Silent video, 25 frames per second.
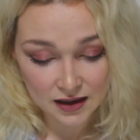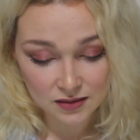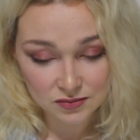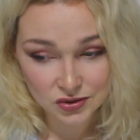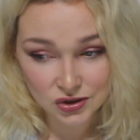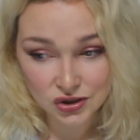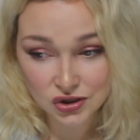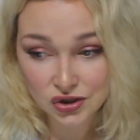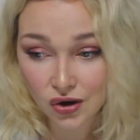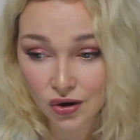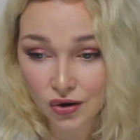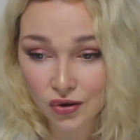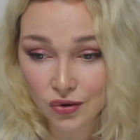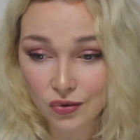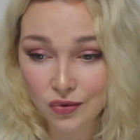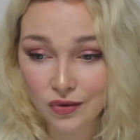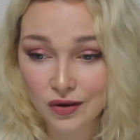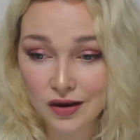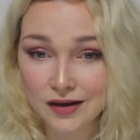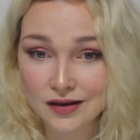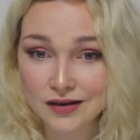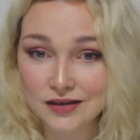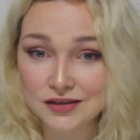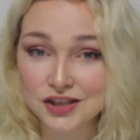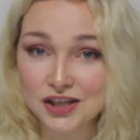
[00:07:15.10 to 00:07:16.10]

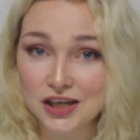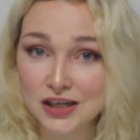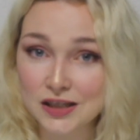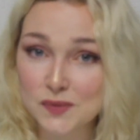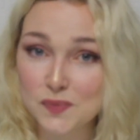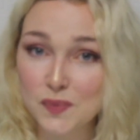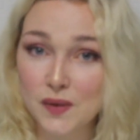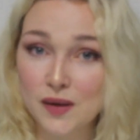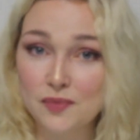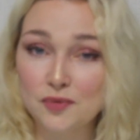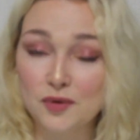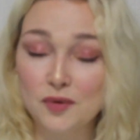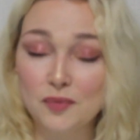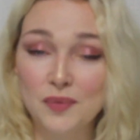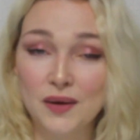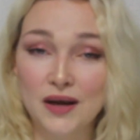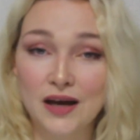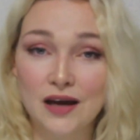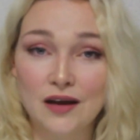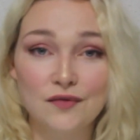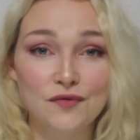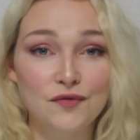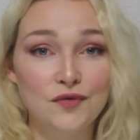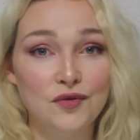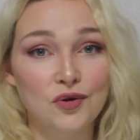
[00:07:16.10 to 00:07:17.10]
So just be
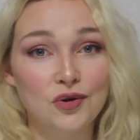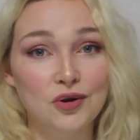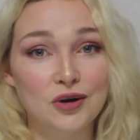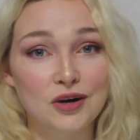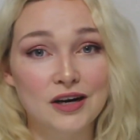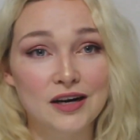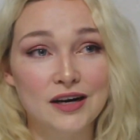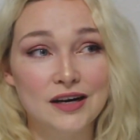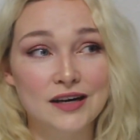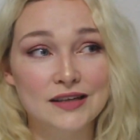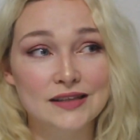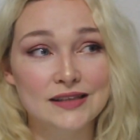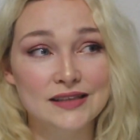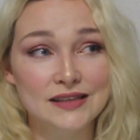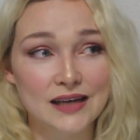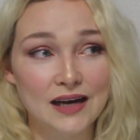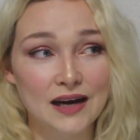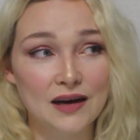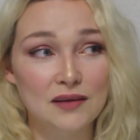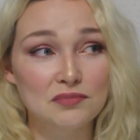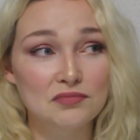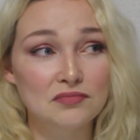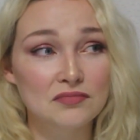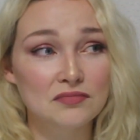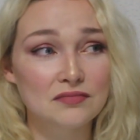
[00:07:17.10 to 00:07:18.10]
prepared for
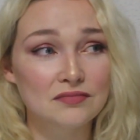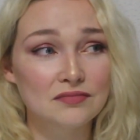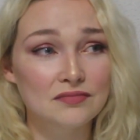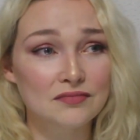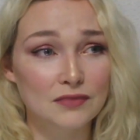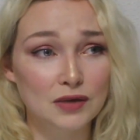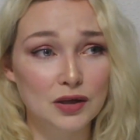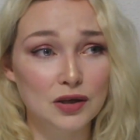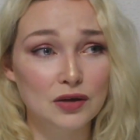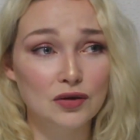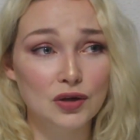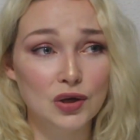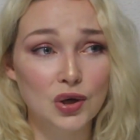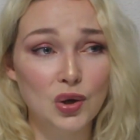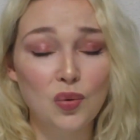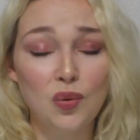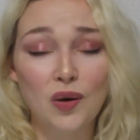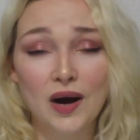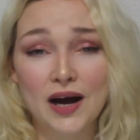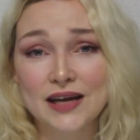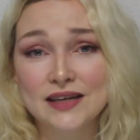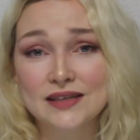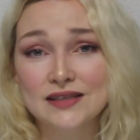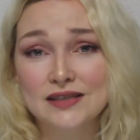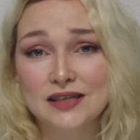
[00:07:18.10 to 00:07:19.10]
some
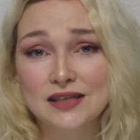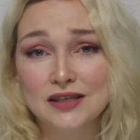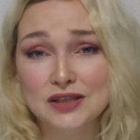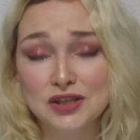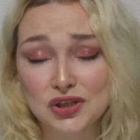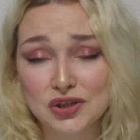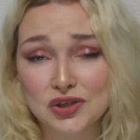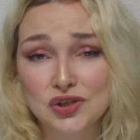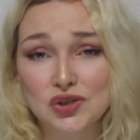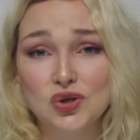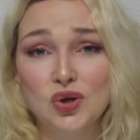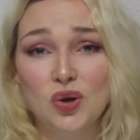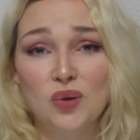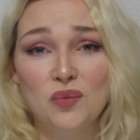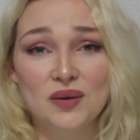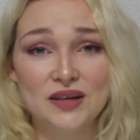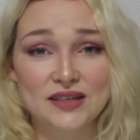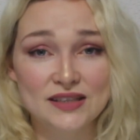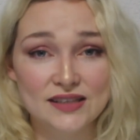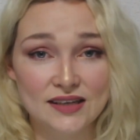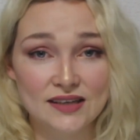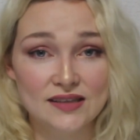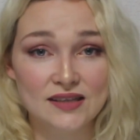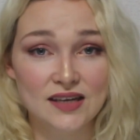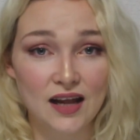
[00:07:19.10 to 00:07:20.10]
quite disturbing
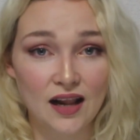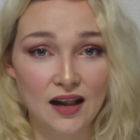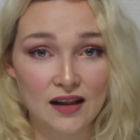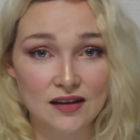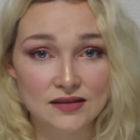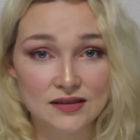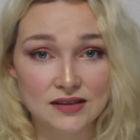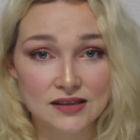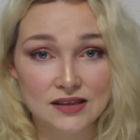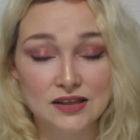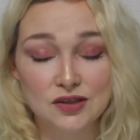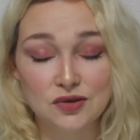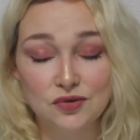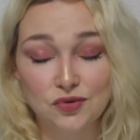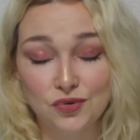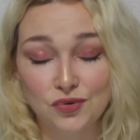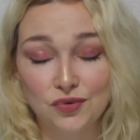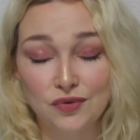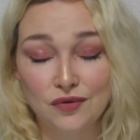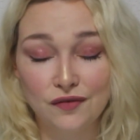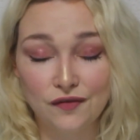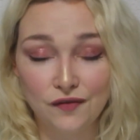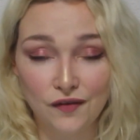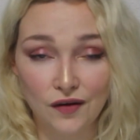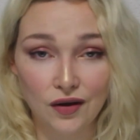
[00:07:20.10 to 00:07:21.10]
details
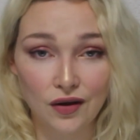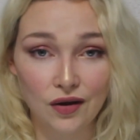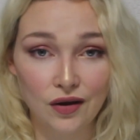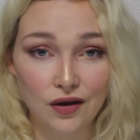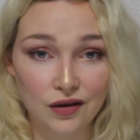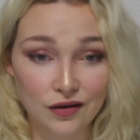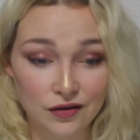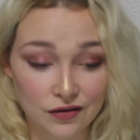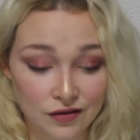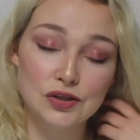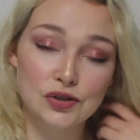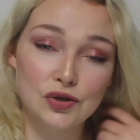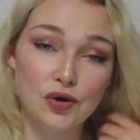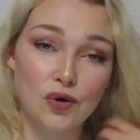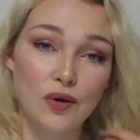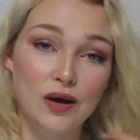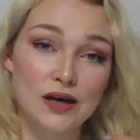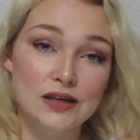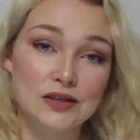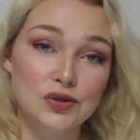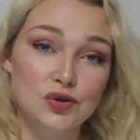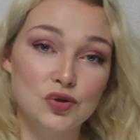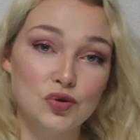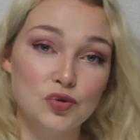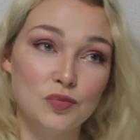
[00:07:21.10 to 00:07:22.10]
to follow. So
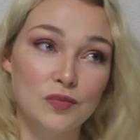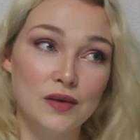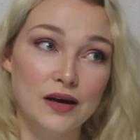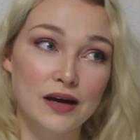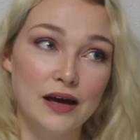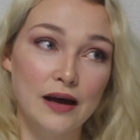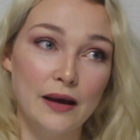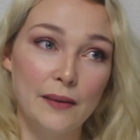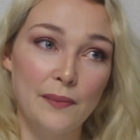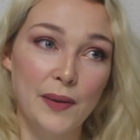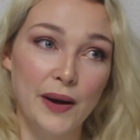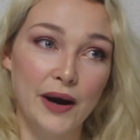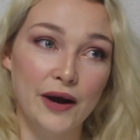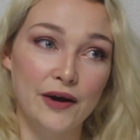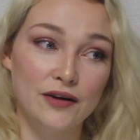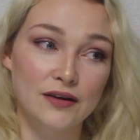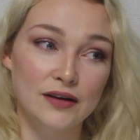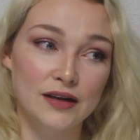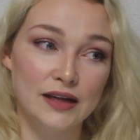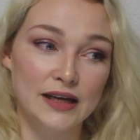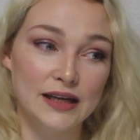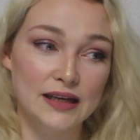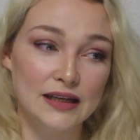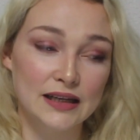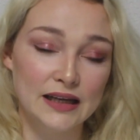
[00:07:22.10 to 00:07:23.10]
Azuma
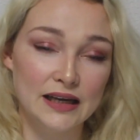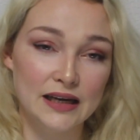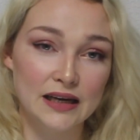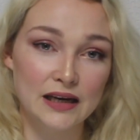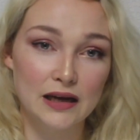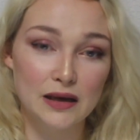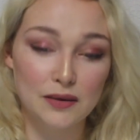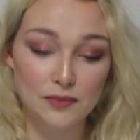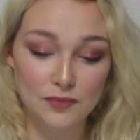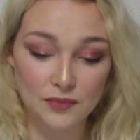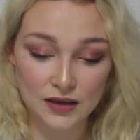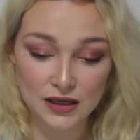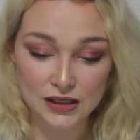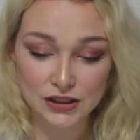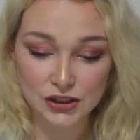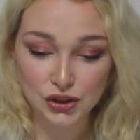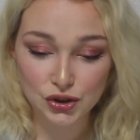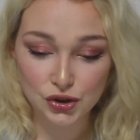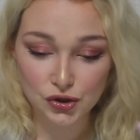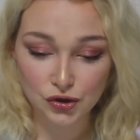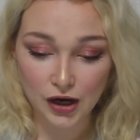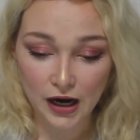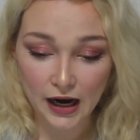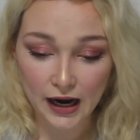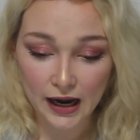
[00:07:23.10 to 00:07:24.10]
apparently led him
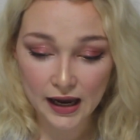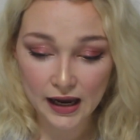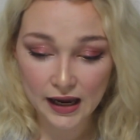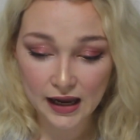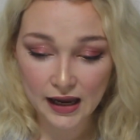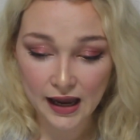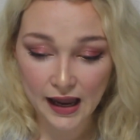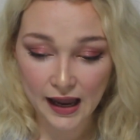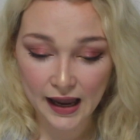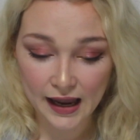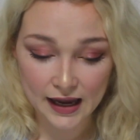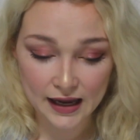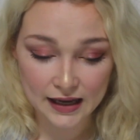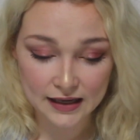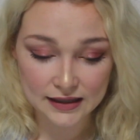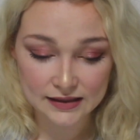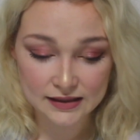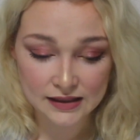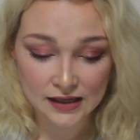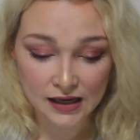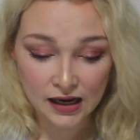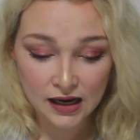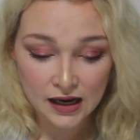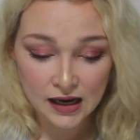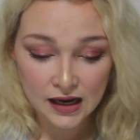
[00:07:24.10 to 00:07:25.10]
astray and
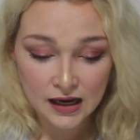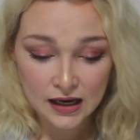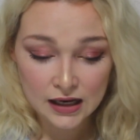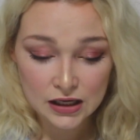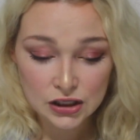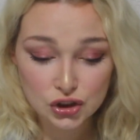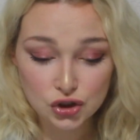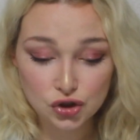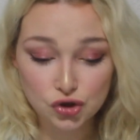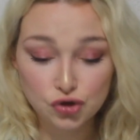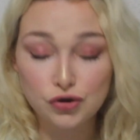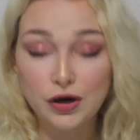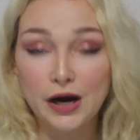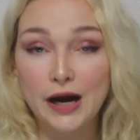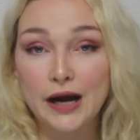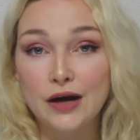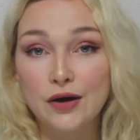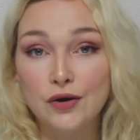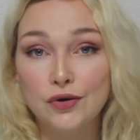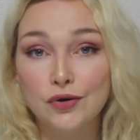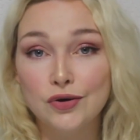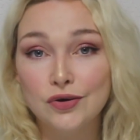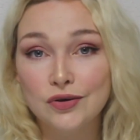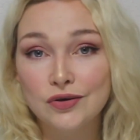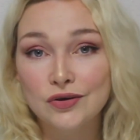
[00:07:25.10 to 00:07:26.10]

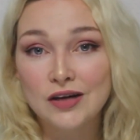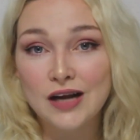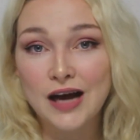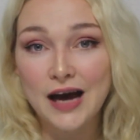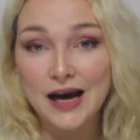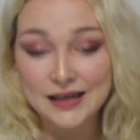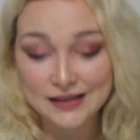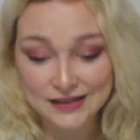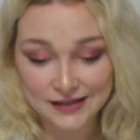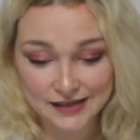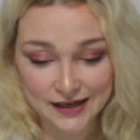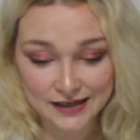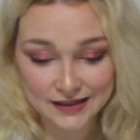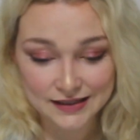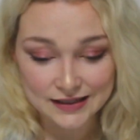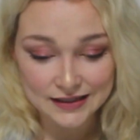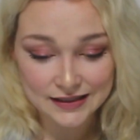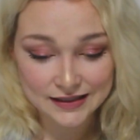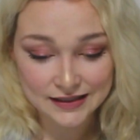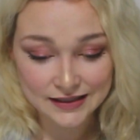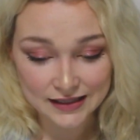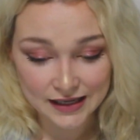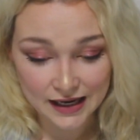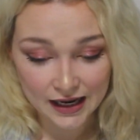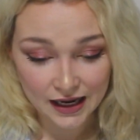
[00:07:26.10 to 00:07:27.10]
strangled Hase to
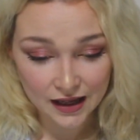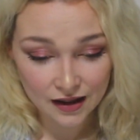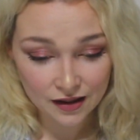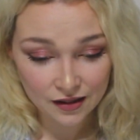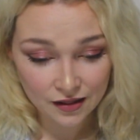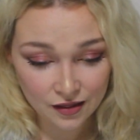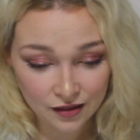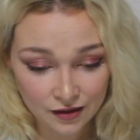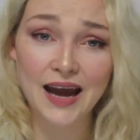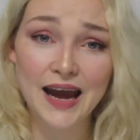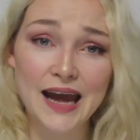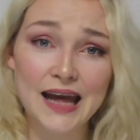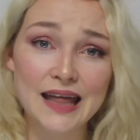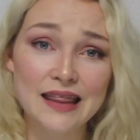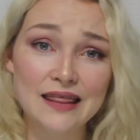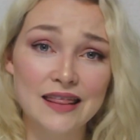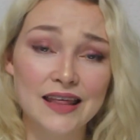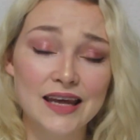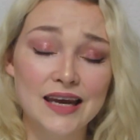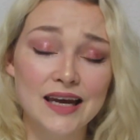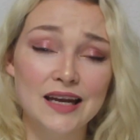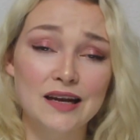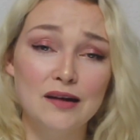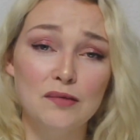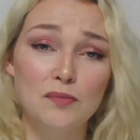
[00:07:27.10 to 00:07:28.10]
death, and
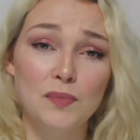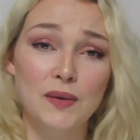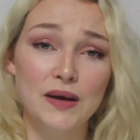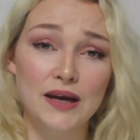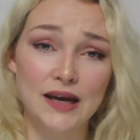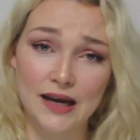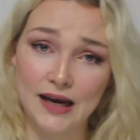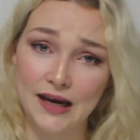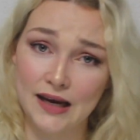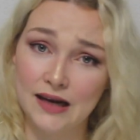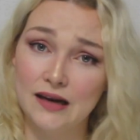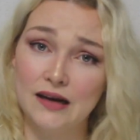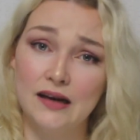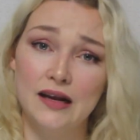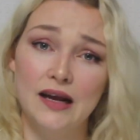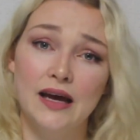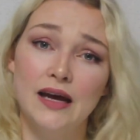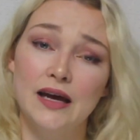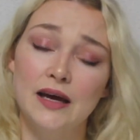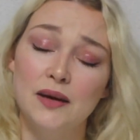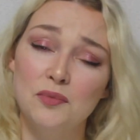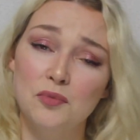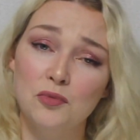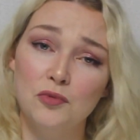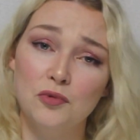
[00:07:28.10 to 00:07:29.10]
then beheaded
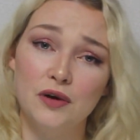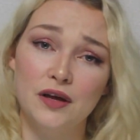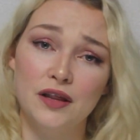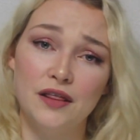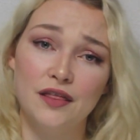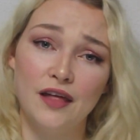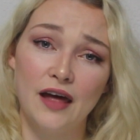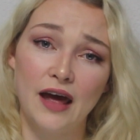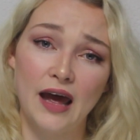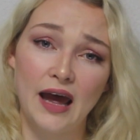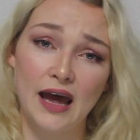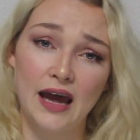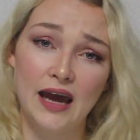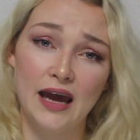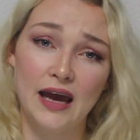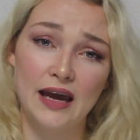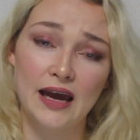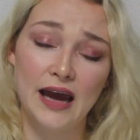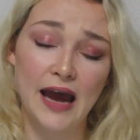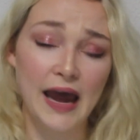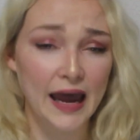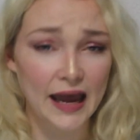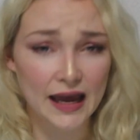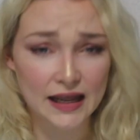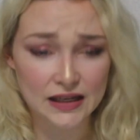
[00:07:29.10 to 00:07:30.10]
him with a
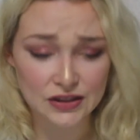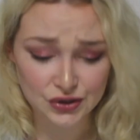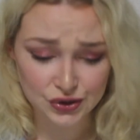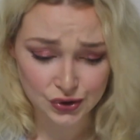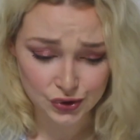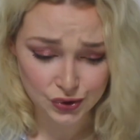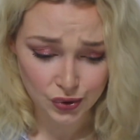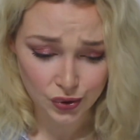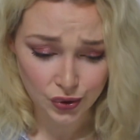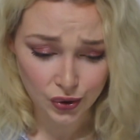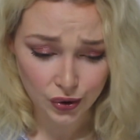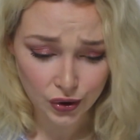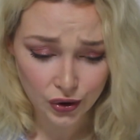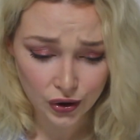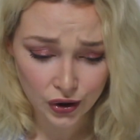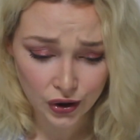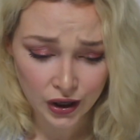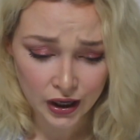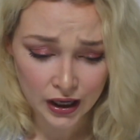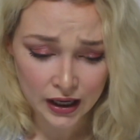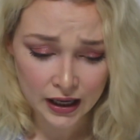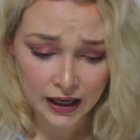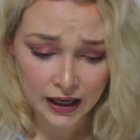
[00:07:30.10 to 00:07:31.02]
handsaw